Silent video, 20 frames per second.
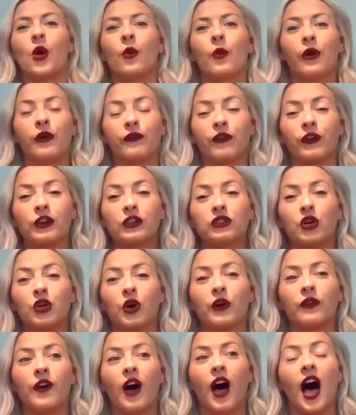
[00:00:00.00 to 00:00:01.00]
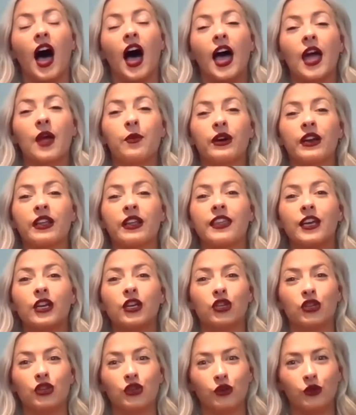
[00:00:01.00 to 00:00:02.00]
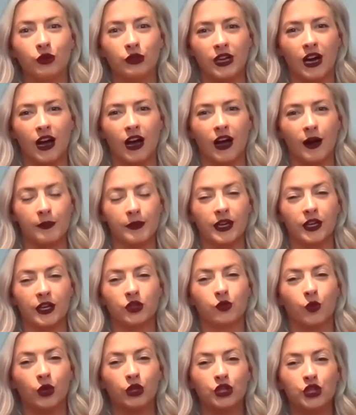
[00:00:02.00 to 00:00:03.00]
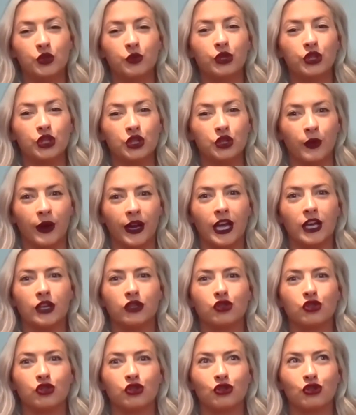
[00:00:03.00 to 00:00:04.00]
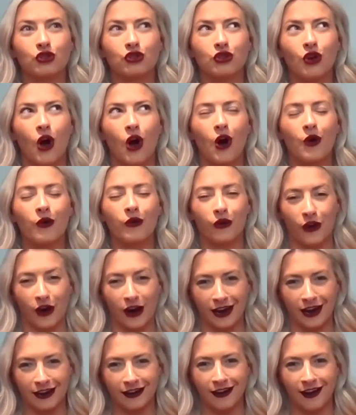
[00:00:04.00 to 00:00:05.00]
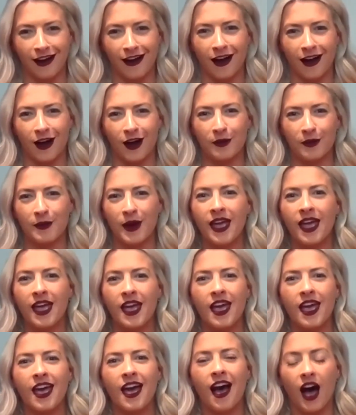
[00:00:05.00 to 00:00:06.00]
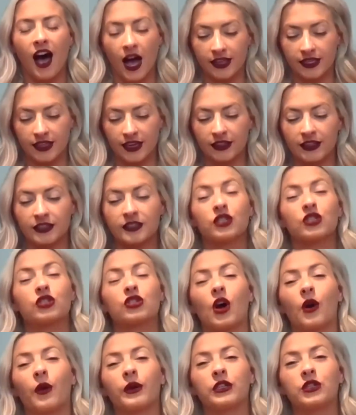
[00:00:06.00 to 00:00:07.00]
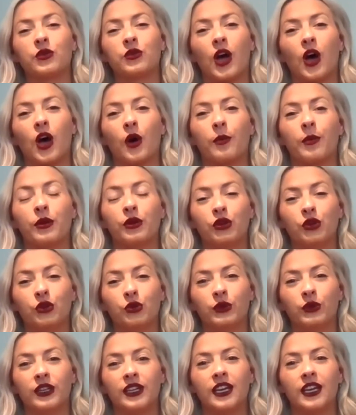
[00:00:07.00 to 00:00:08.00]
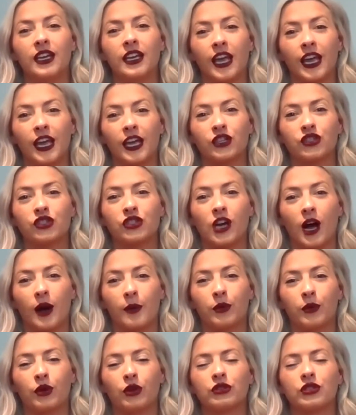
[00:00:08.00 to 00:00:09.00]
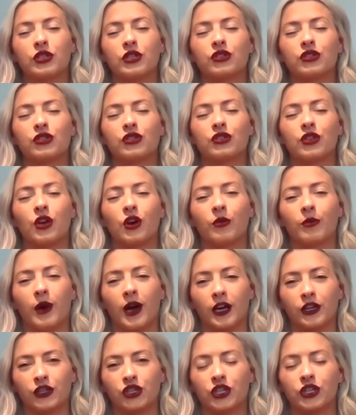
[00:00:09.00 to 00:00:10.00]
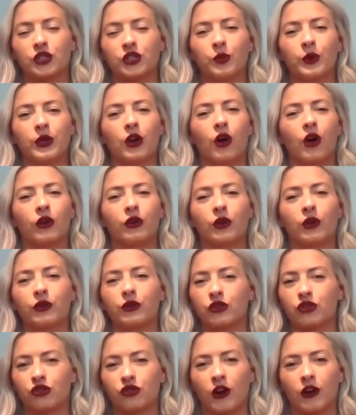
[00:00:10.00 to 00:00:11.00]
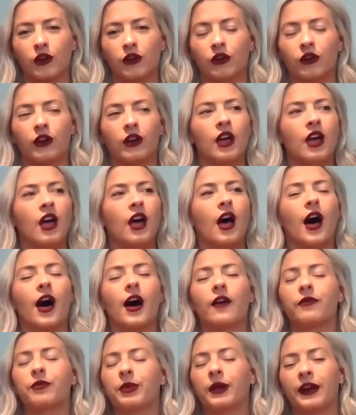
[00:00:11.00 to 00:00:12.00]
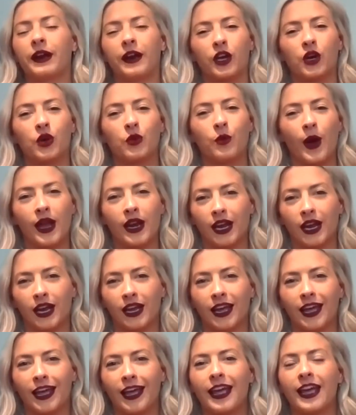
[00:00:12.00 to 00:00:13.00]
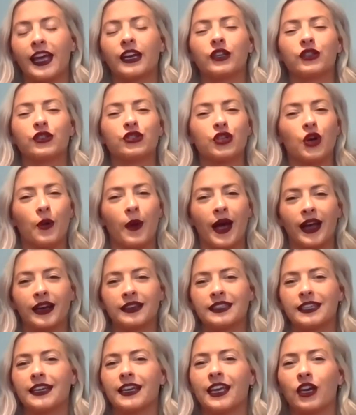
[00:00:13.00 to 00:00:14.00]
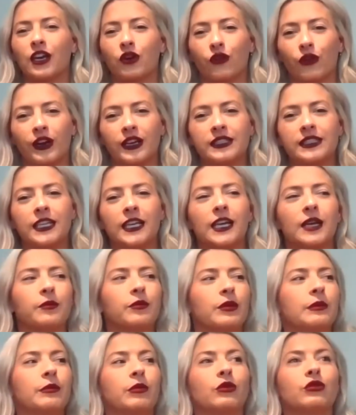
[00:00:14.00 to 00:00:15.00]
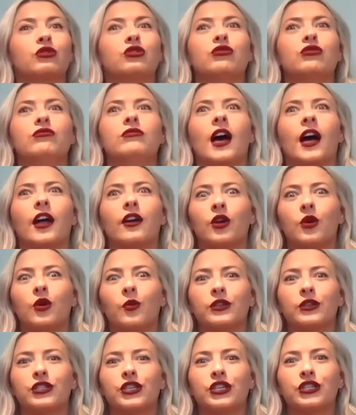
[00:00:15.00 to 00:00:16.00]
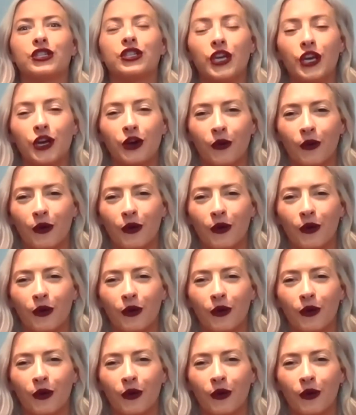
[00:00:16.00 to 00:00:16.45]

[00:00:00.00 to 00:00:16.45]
Well, first off, I want to thank you, Tom, because what you were doing is so great. I think this is going to help newly engaged couples so much because we all know the struggle of planning a wedding. It is so hectic and crazy, and people do not know what to do.